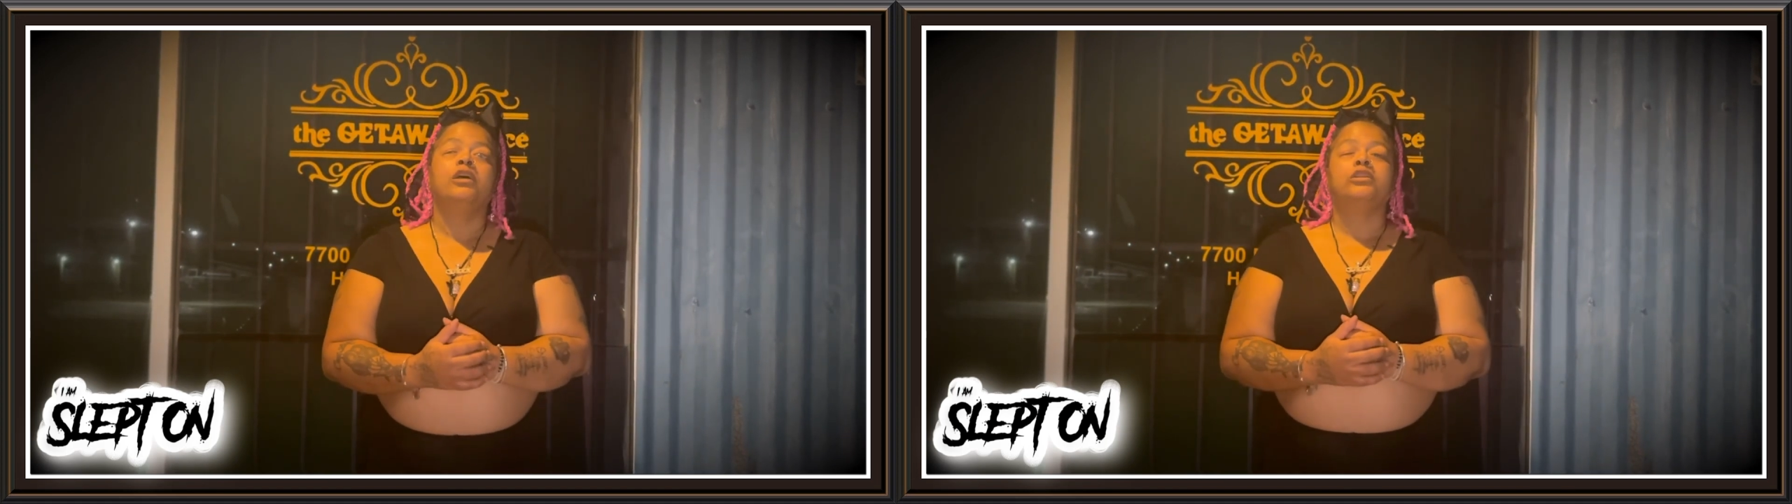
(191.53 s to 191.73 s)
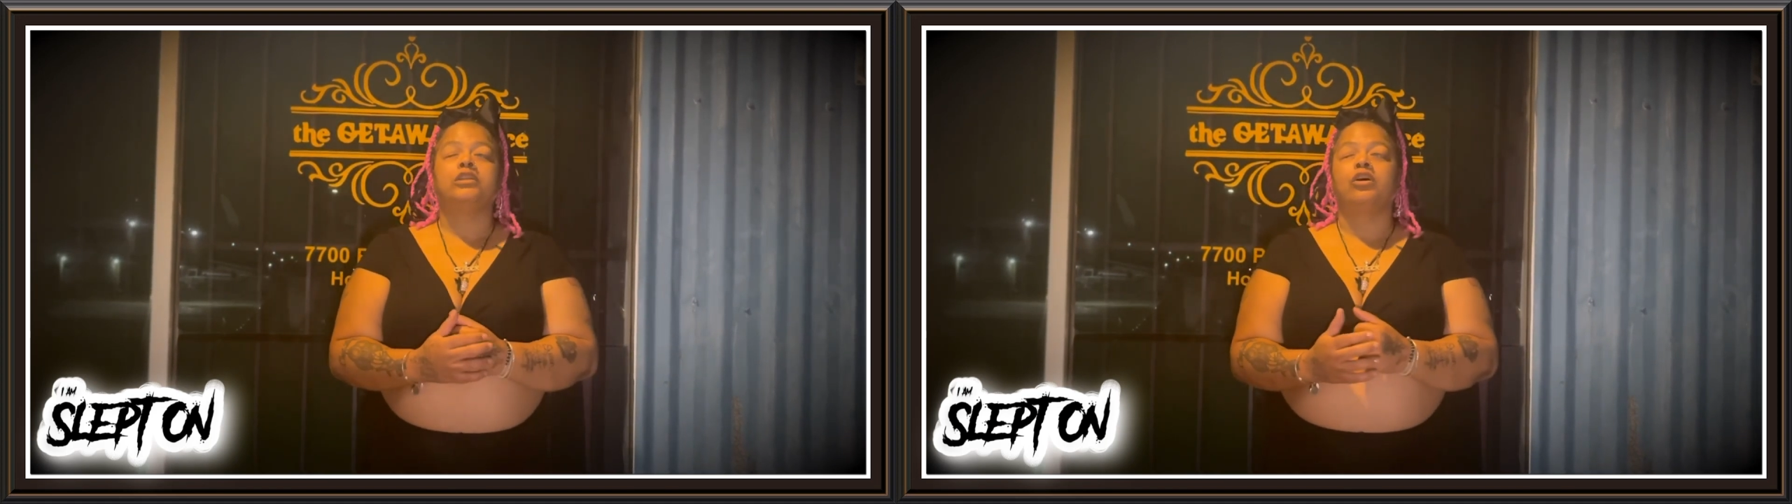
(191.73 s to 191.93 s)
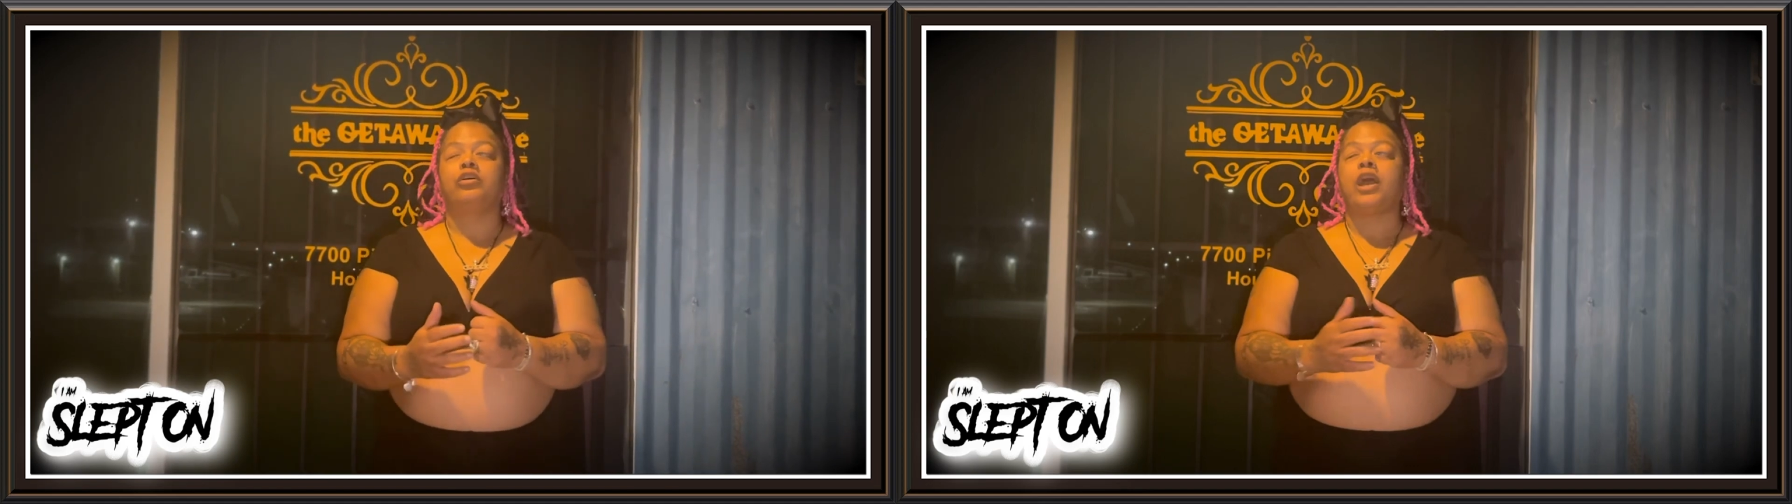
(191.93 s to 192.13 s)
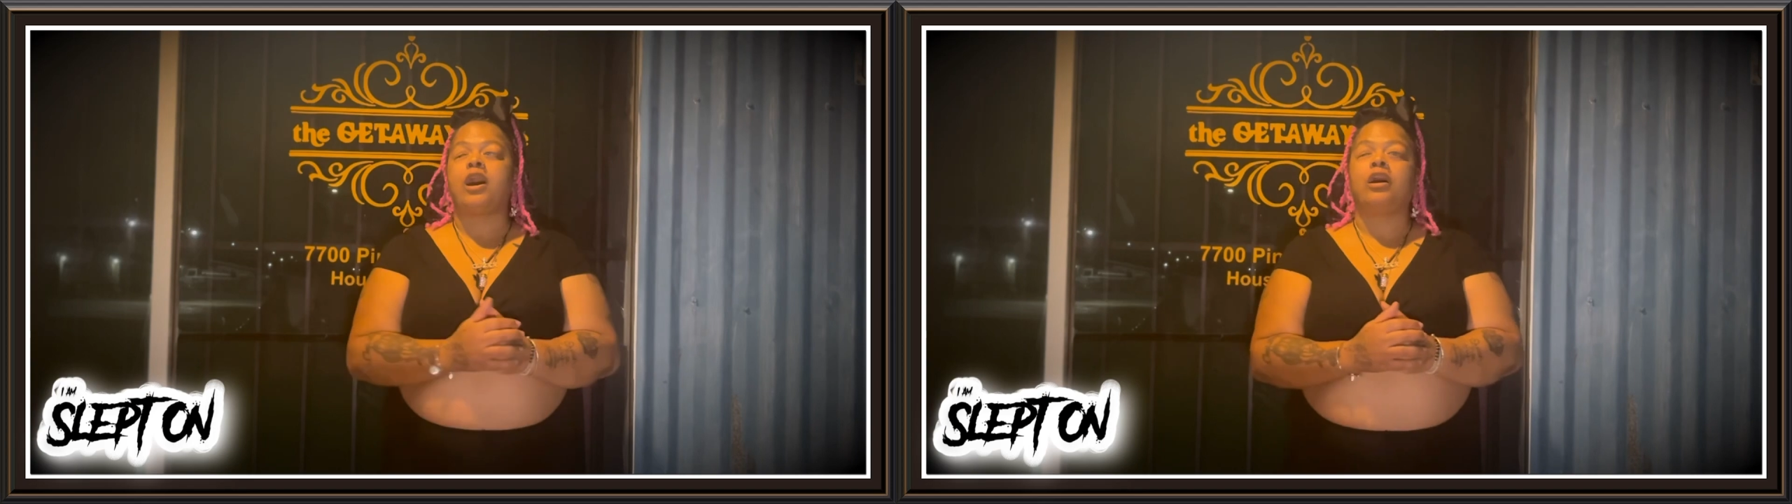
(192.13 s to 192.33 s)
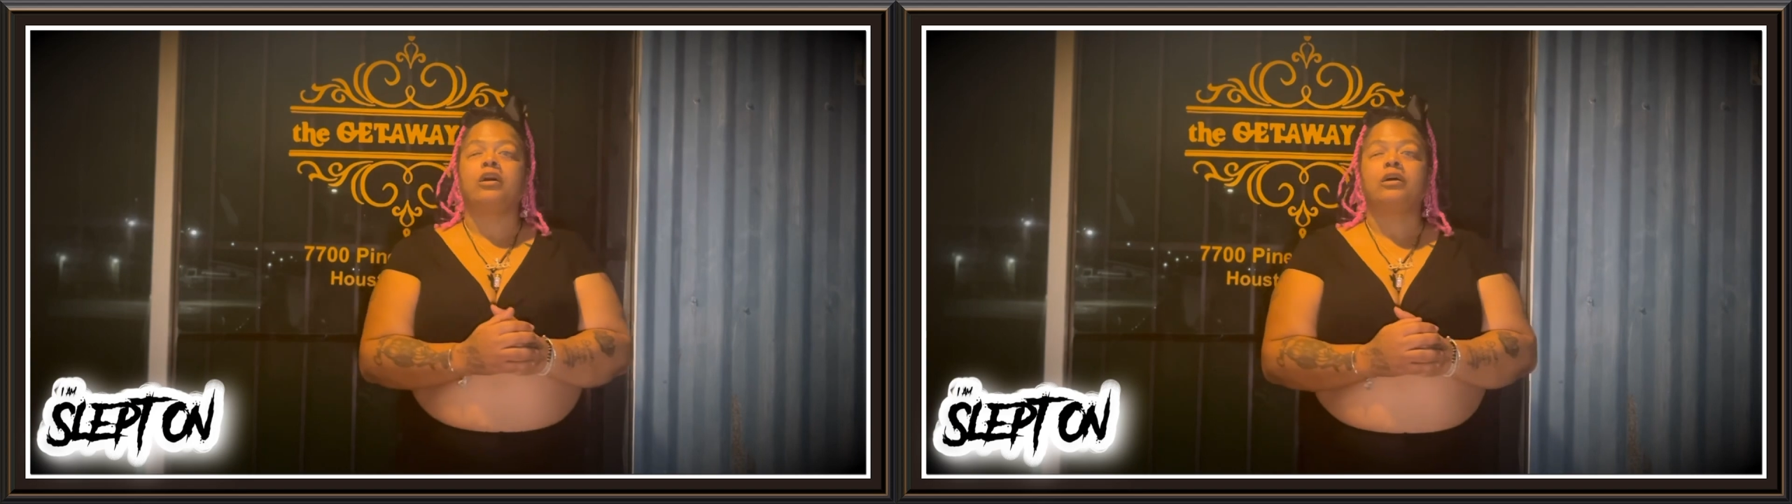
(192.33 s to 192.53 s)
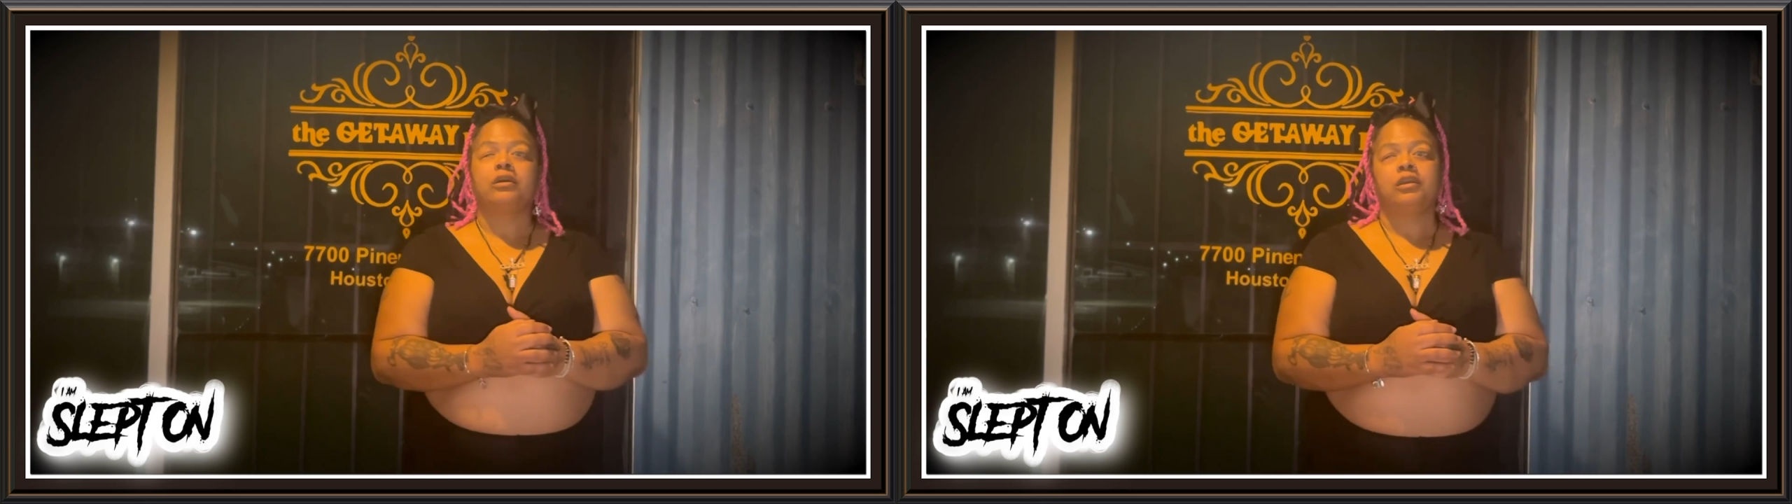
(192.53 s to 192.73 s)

So y'all,